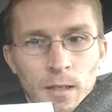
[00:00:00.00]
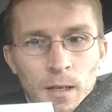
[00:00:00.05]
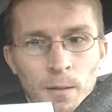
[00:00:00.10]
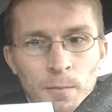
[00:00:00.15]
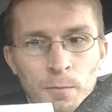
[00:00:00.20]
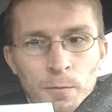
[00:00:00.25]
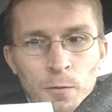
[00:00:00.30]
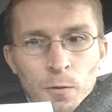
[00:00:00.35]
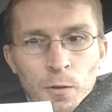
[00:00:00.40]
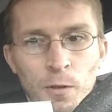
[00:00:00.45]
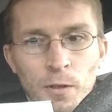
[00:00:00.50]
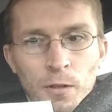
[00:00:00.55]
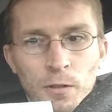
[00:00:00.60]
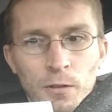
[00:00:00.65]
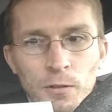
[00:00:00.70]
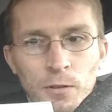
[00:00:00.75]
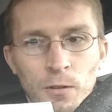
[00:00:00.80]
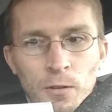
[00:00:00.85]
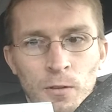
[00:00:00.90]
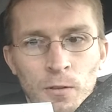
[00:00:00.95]
I'm four
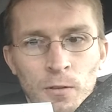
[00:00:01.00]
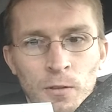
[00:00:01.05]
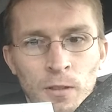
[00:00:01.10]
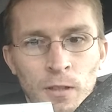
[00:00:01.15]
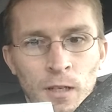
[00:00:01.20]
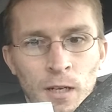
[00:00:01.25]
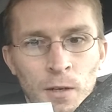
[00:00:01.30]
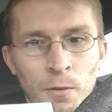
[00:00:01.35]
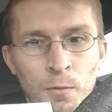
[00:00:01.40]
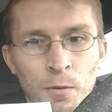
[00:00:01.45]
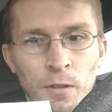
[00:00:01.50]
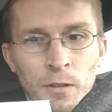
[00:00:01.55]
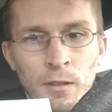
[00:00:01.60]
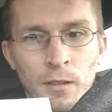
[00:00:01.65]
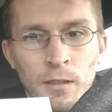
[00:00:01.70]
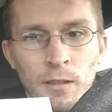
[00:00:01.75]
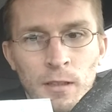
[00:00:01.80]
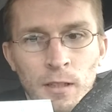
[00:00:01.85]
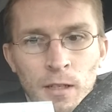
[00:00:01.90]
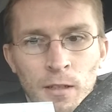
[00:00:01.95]
years old and I
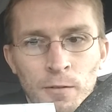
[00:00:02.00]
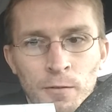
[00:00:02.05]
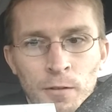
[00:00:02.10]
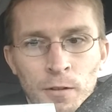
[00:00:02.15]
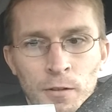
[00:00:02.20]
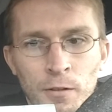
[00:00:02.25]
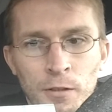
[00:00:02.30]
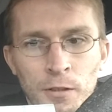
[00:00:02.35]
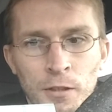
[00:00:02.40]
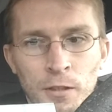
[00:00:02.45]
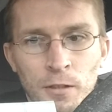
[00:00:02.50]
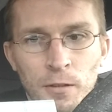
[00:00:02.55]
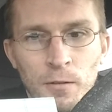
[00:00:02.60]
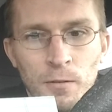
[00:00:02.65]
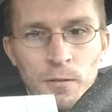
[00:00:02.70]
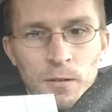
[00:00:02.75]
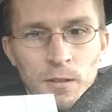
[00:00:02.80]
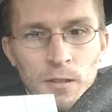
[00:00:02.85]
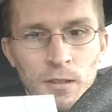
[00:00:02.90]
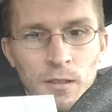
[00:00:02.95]
really love your
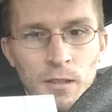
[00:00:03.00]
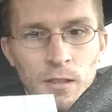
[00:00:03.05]
show.